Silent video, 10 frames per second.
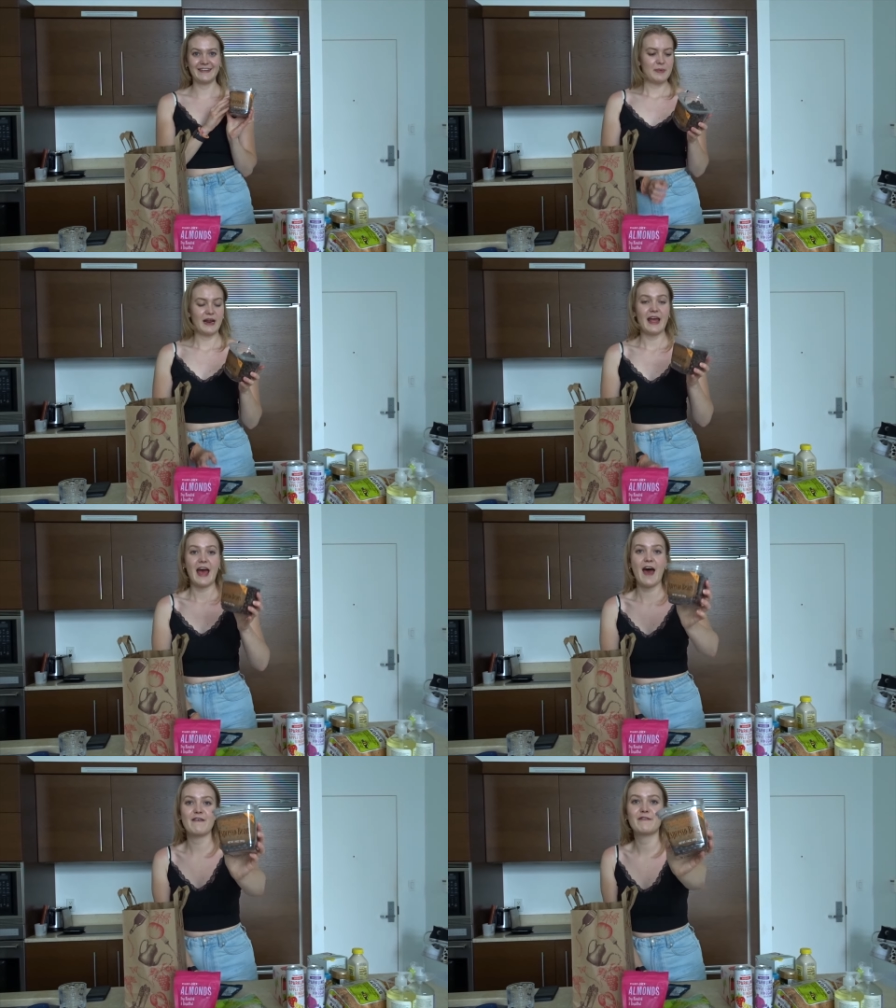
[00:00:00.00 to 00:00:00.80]
but I
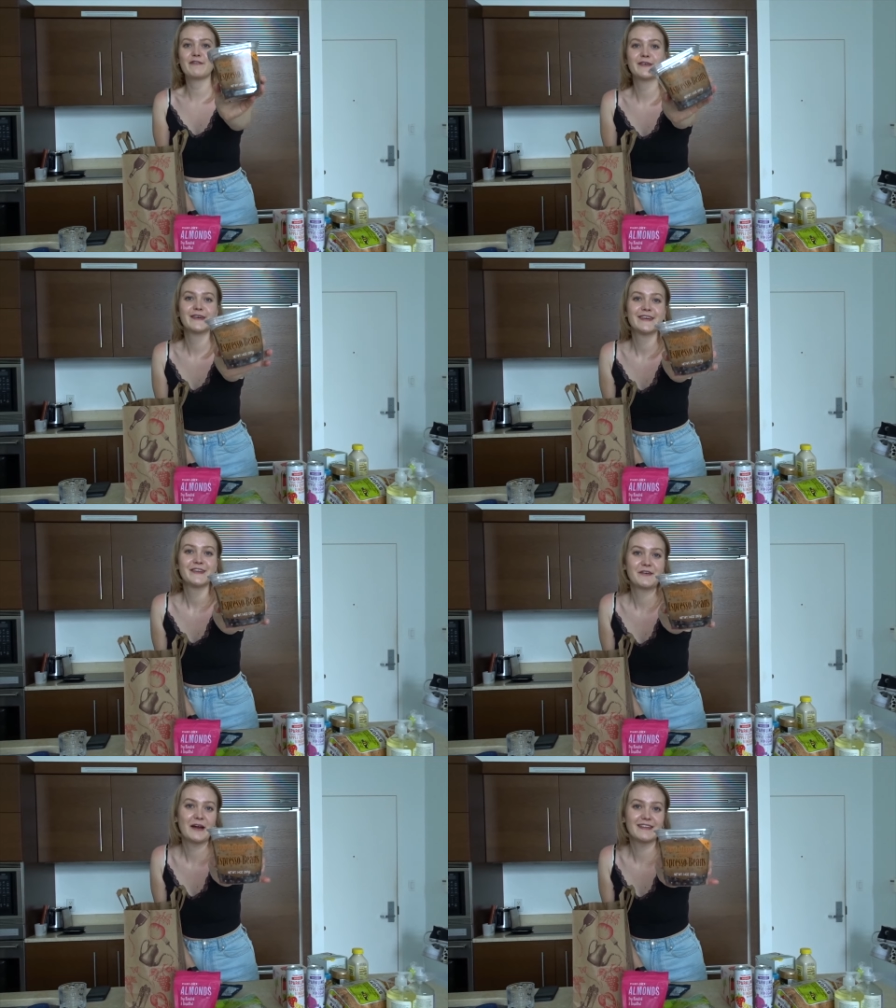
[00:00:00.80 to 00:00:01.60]

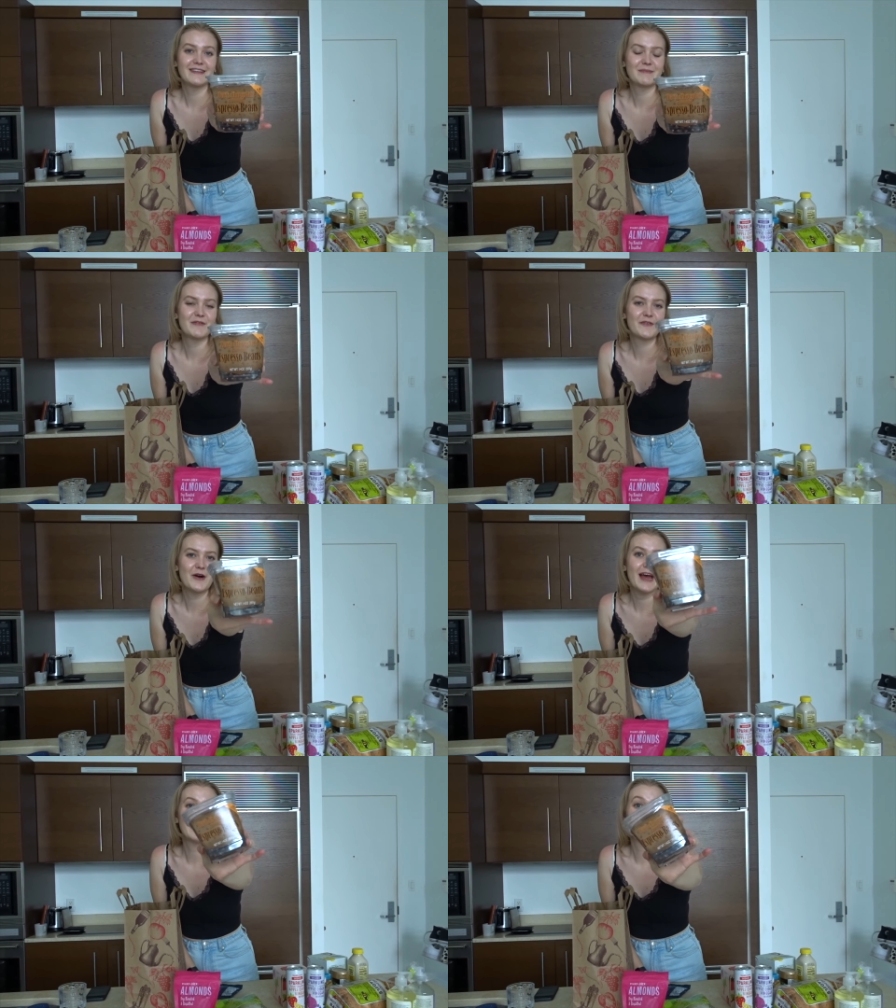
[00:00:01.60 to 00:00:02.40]
have tried these before and